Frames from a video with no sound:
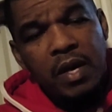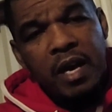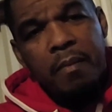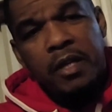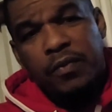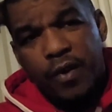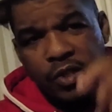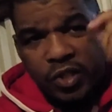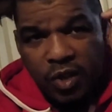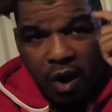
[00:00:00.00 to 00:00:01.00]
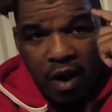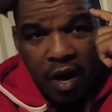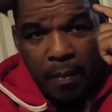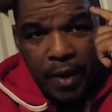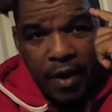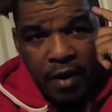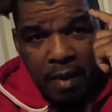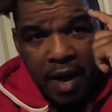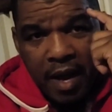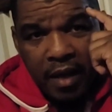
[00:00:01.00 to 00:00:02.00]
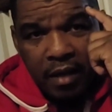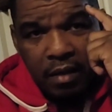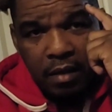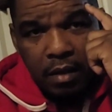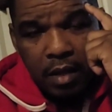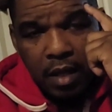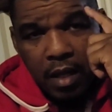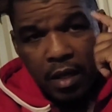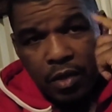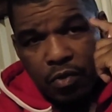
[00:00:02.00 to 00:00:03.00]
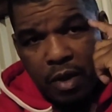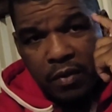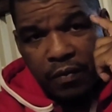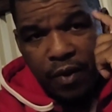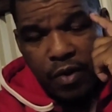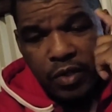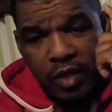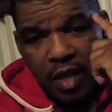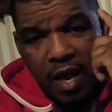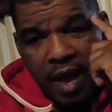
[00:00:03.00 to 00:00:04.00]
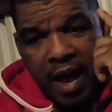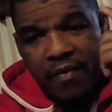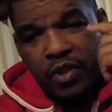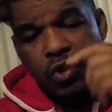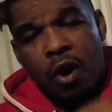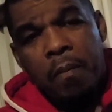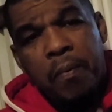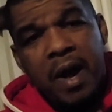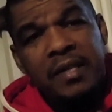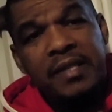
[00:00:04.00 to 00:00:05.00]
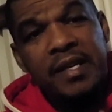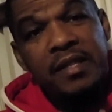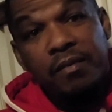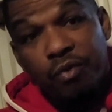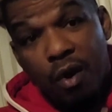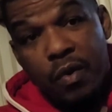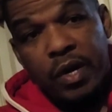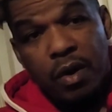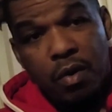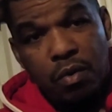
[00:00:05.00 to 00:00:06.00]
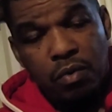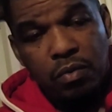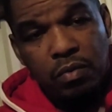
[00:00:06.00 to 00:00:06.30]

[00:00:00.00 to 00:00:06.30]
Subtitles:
It must first start up here in the mind. You must first have a thought process of growing old.